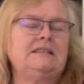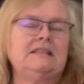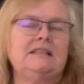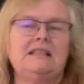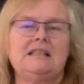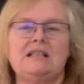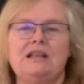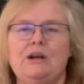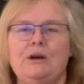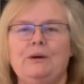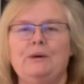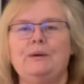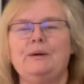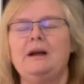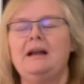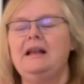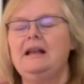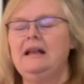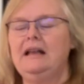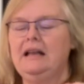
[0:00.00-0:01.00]
So
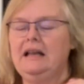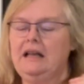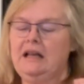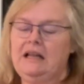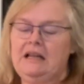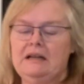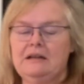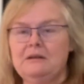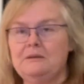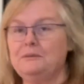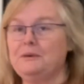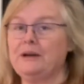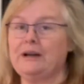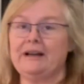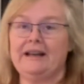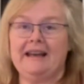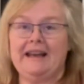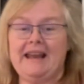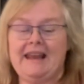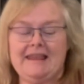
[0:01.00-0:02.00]
we're
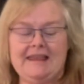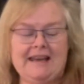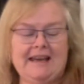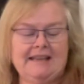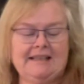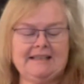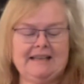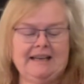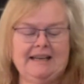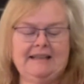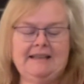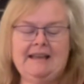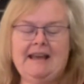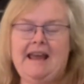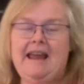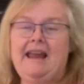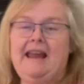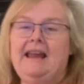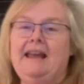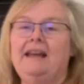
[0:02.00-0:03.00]
going to get that done,
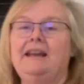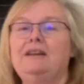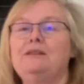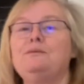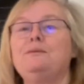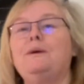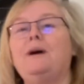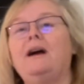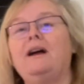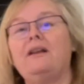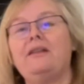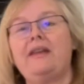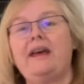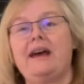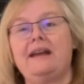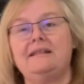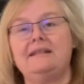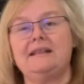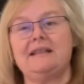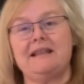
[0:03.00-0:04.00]
and while
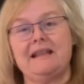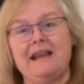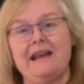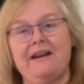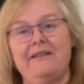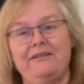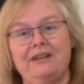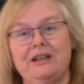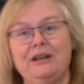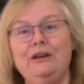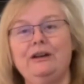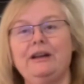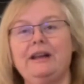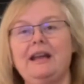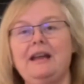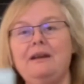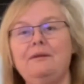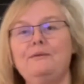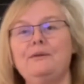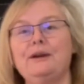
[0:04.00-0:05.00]
that's in the oven
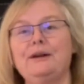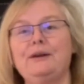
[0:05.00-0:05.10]
cooking, we're